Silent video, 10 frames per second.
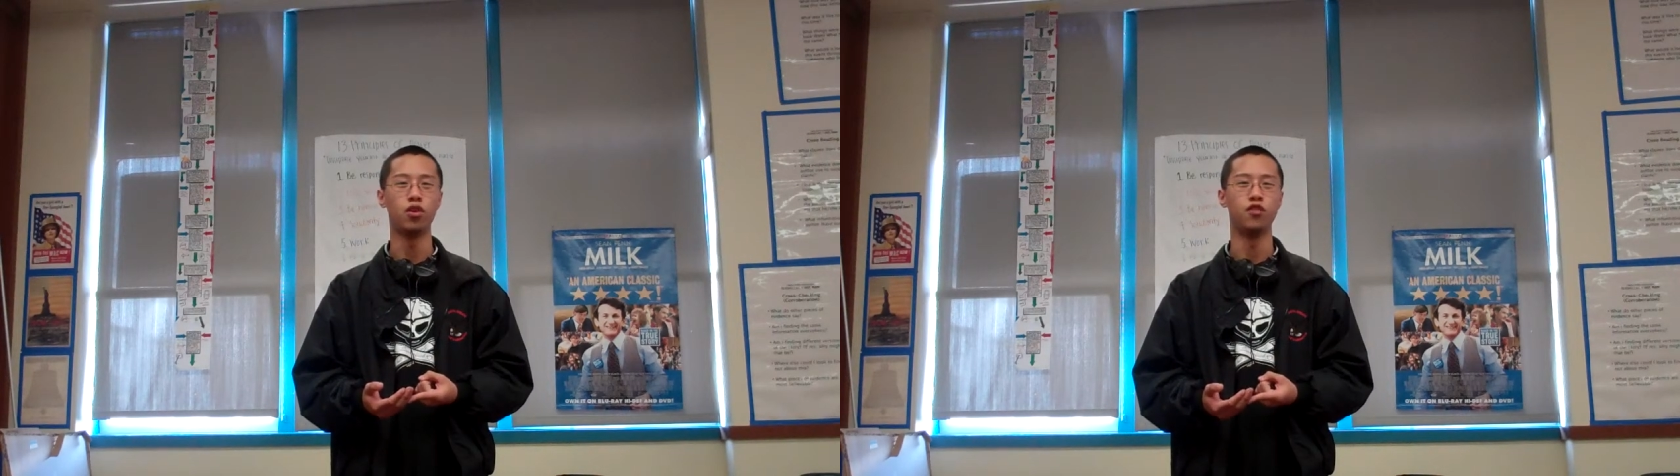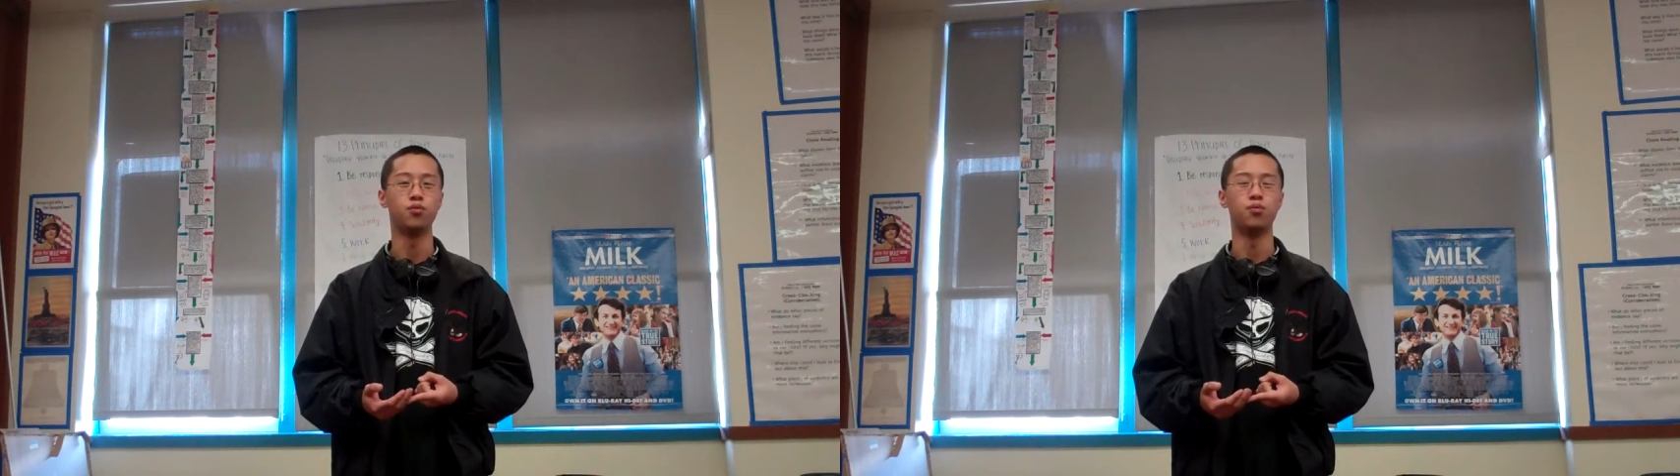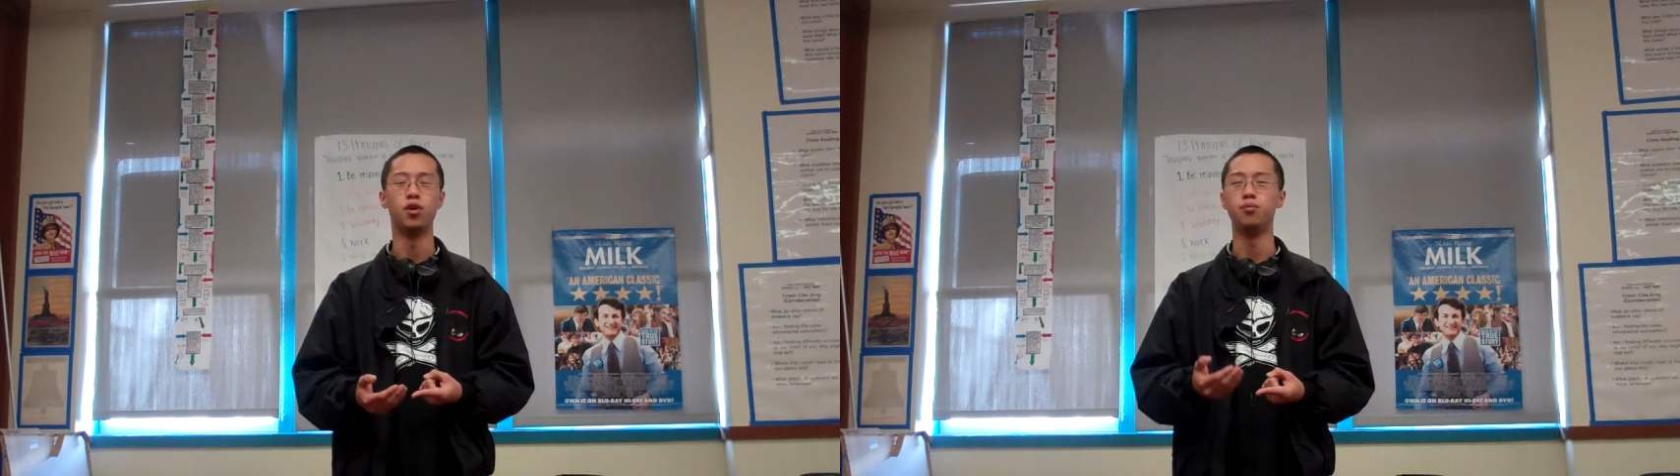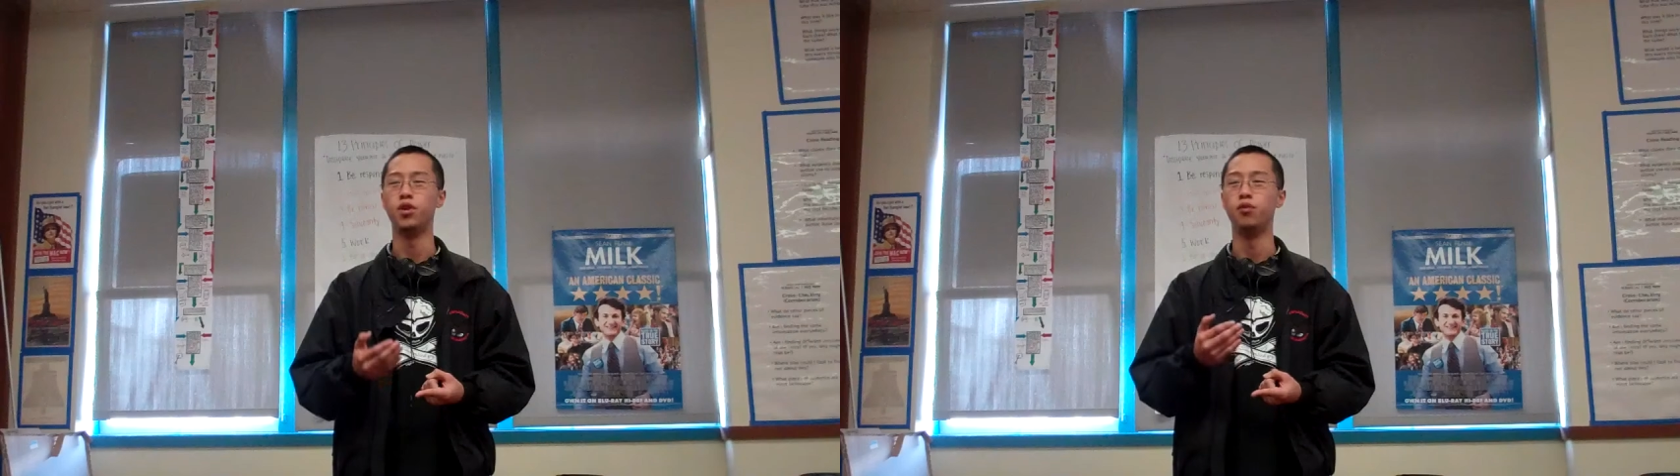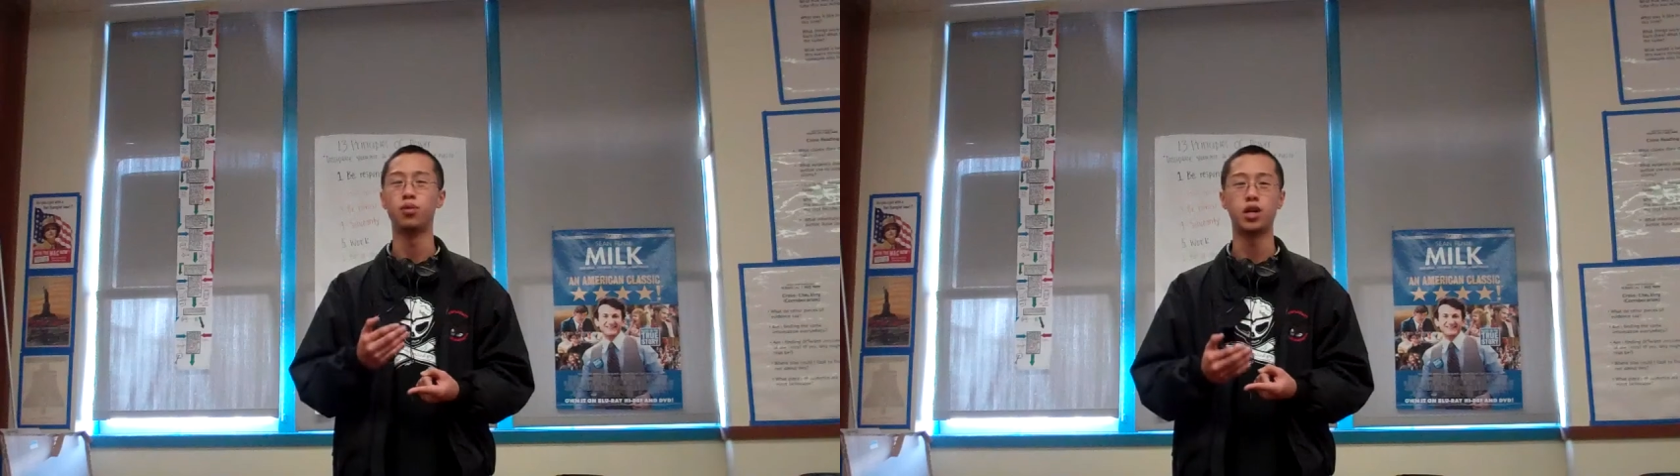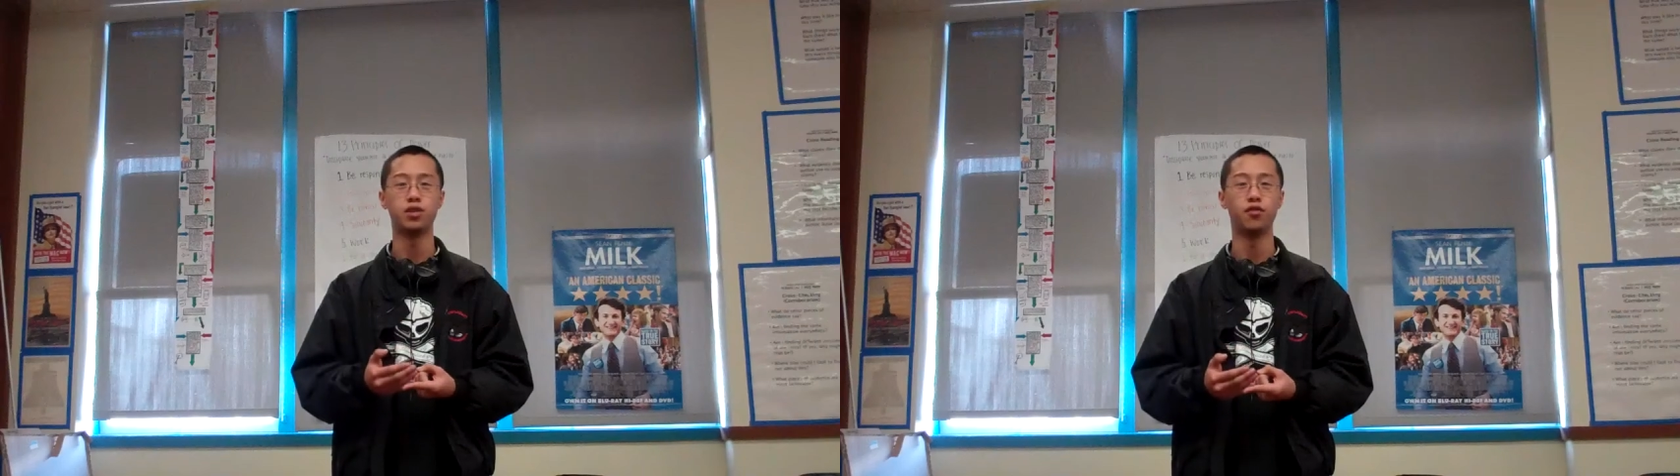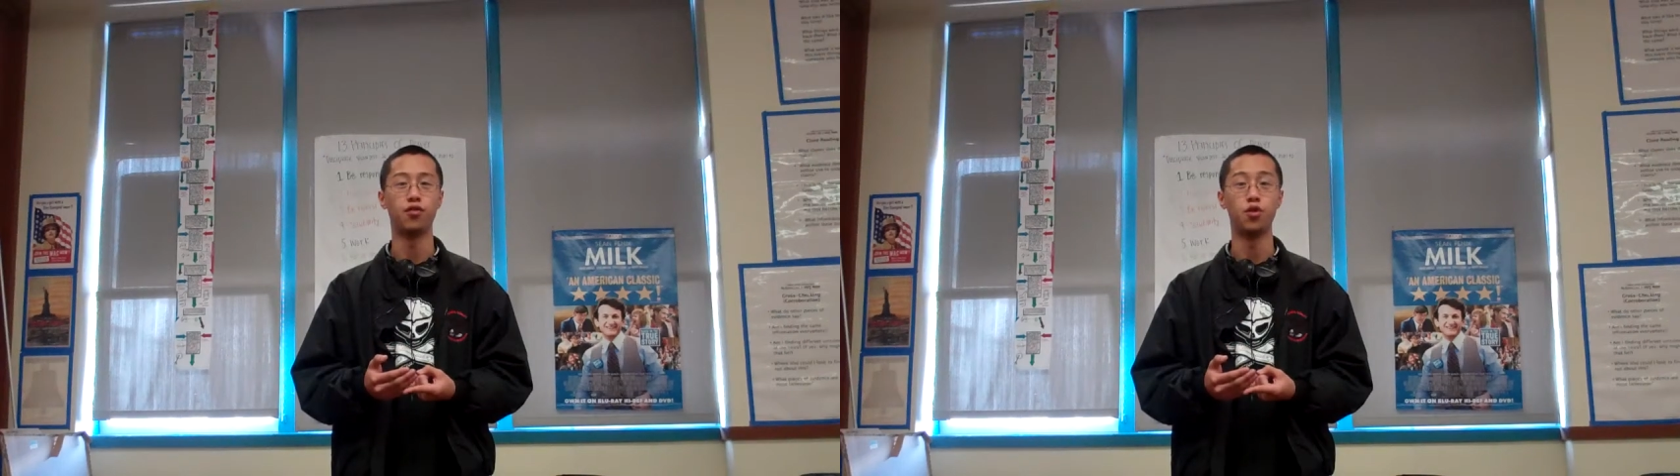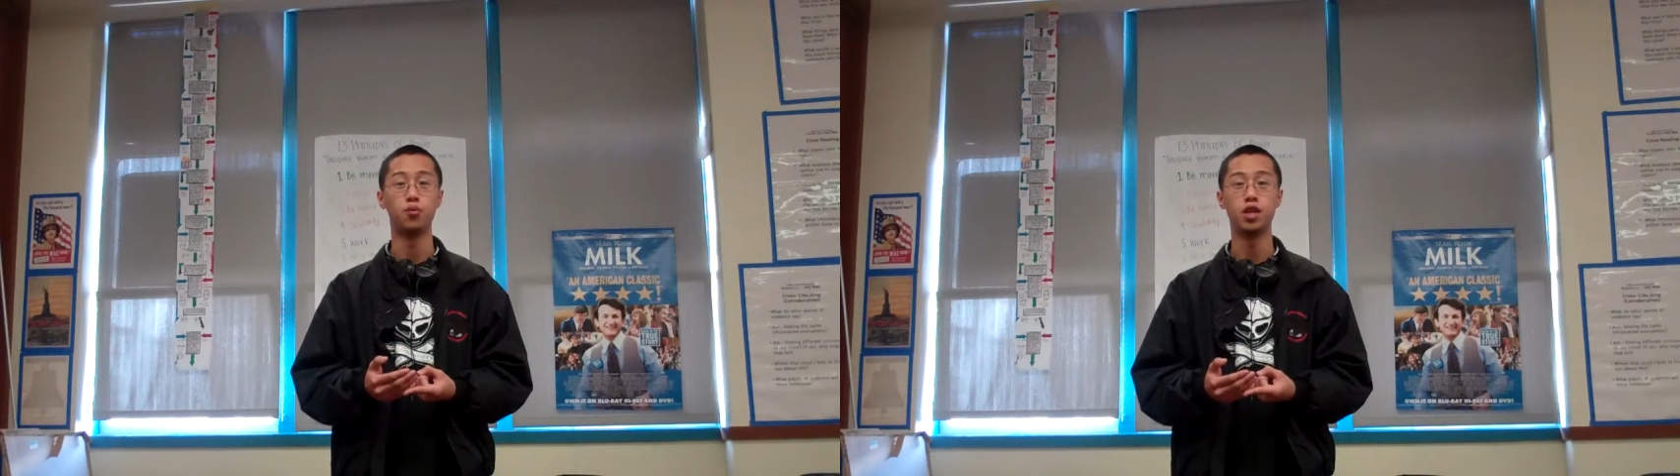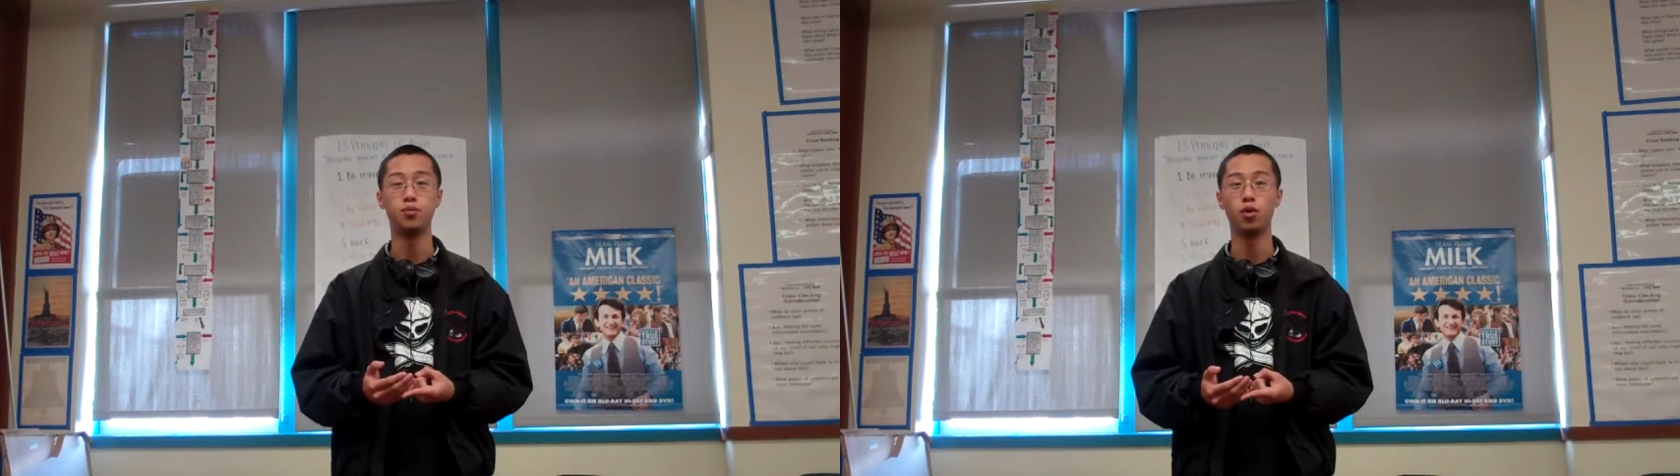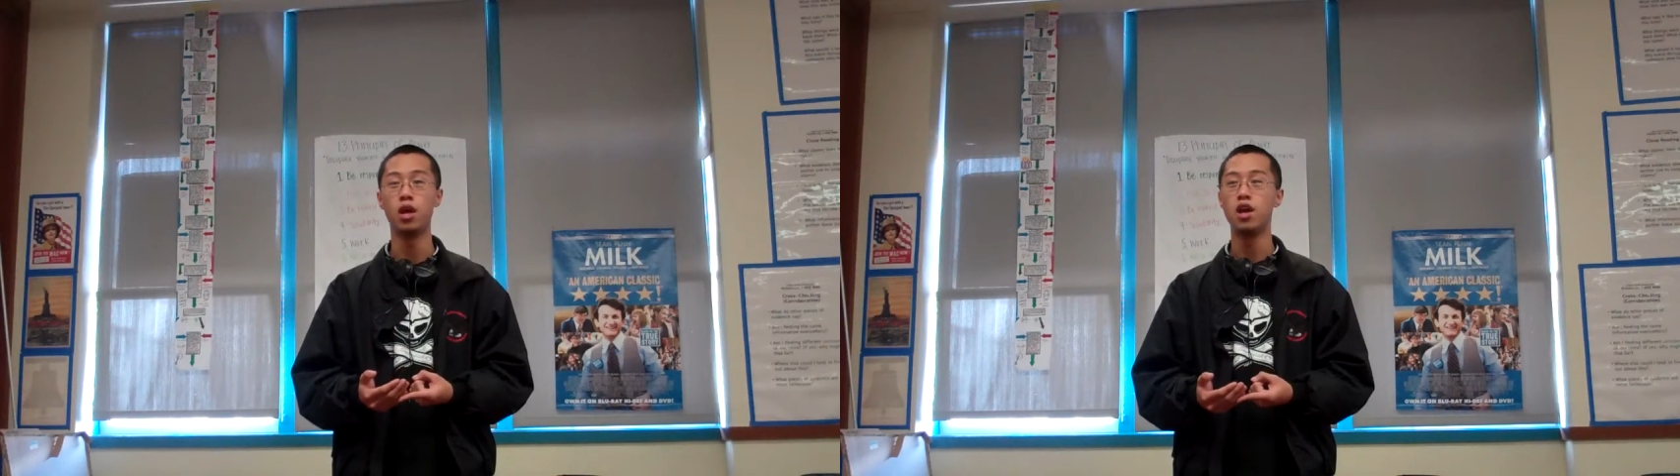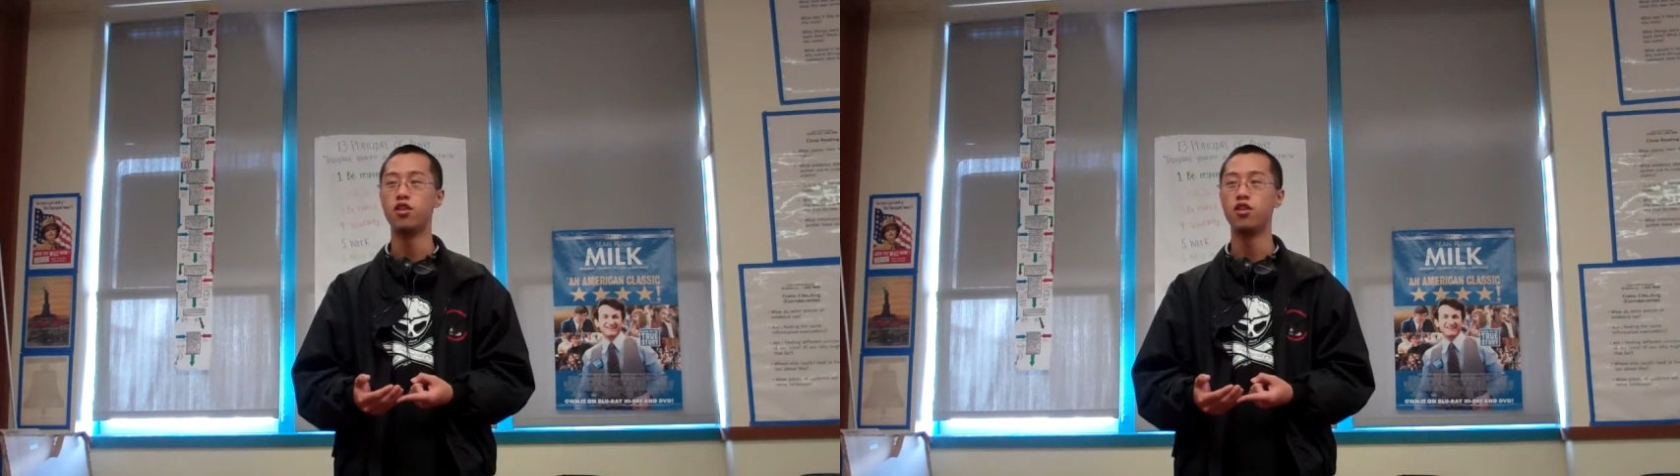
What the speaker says: they've been oppressive of their people,